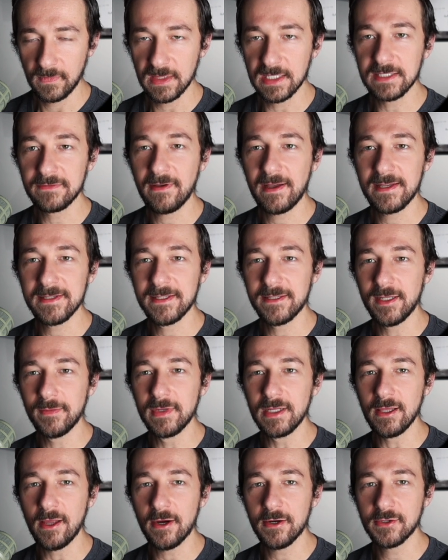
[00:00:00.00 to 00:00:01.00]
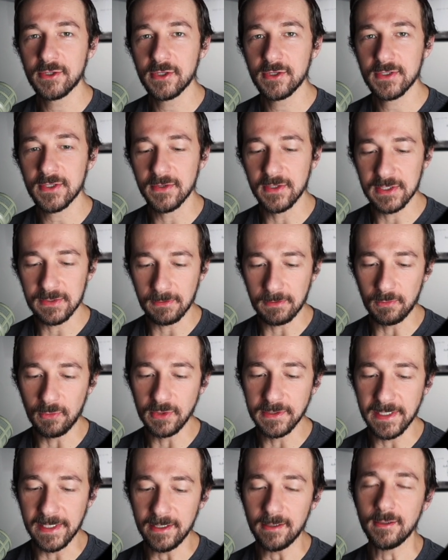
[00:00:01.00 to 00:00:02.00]
This file is a little bit larger, so this one
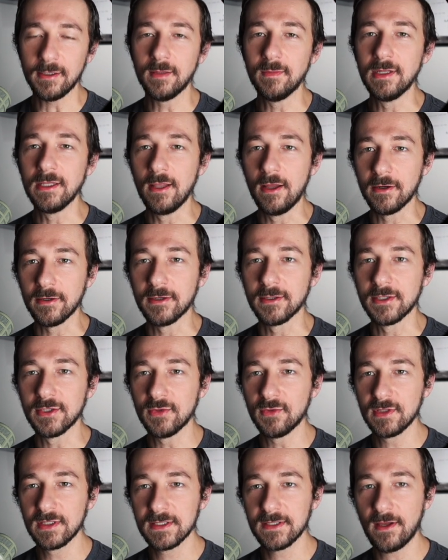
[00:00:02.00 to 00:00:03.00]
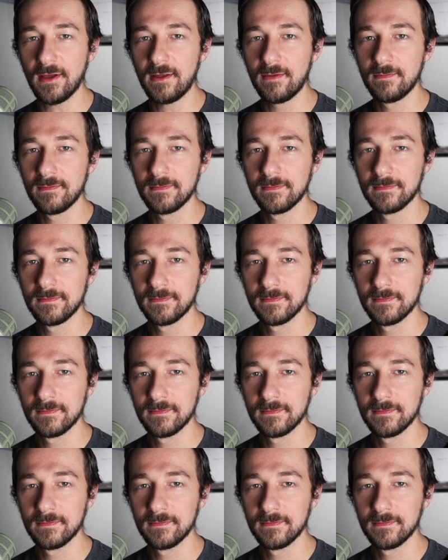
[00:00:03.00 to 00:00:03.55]
will take a little bit longer to install.